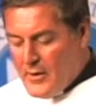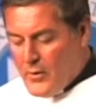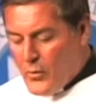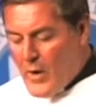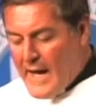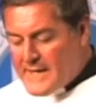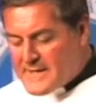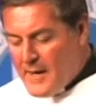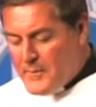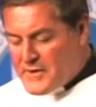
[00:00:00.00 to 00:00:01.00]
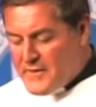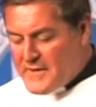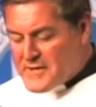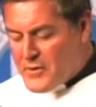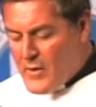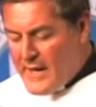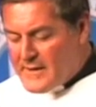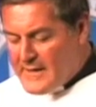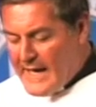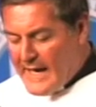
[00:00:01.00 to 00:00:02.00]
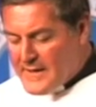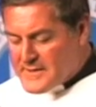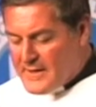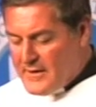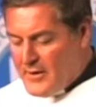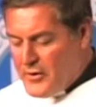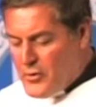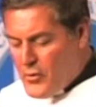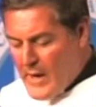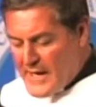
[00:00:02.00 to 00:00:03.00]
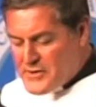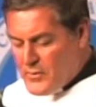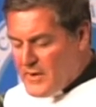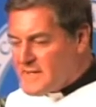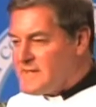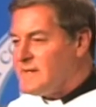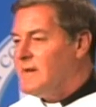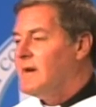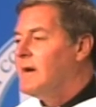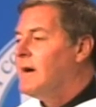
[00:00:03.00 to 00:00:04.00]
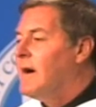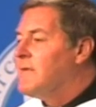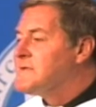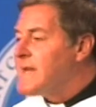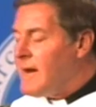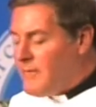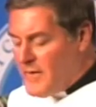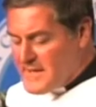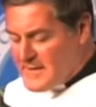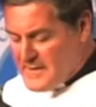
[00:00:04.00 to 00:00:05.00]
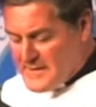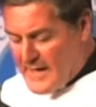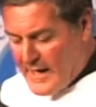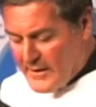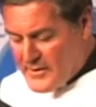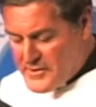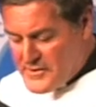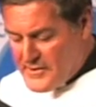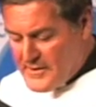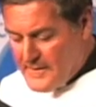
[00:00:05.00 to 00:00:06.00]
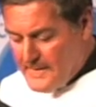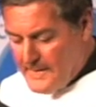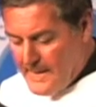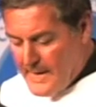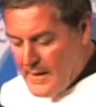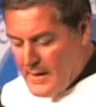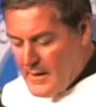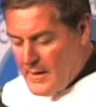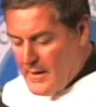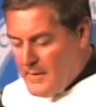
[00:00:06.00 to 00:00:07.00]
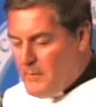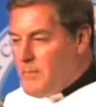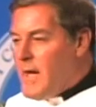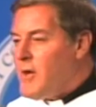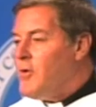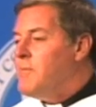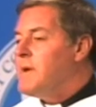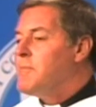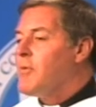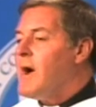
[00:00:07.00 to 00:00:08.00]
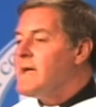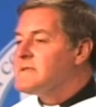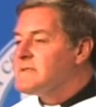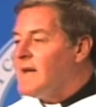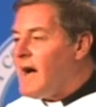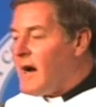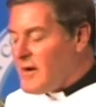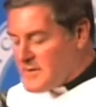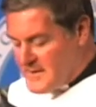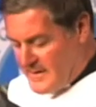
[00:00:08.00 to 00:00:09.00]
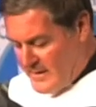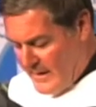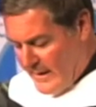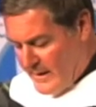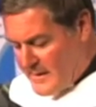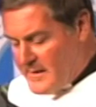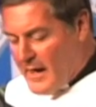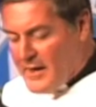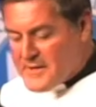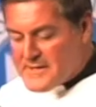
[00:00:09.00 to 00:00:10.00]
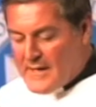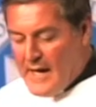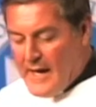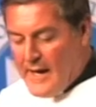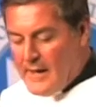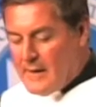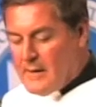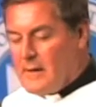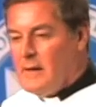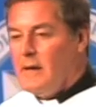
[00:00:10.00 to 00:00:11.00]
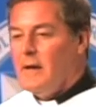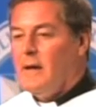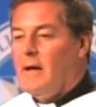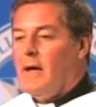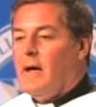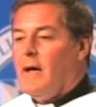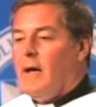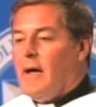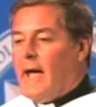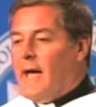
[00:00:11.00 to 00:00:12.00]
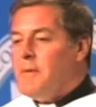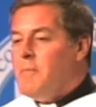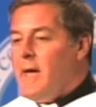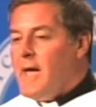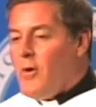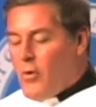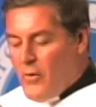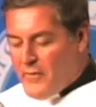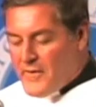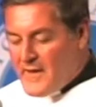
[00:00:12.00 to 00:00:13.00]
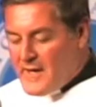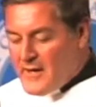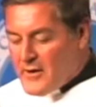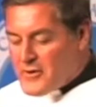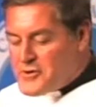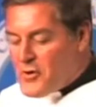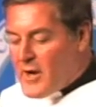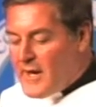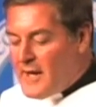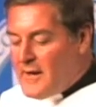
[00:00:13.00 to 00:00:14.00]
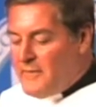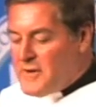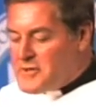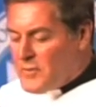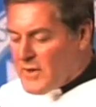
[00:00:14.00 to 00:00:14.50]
Rise up to this great task, you graduates of Saint Vincent's College. May you be bright stars in a dark sky, and may over the years your individual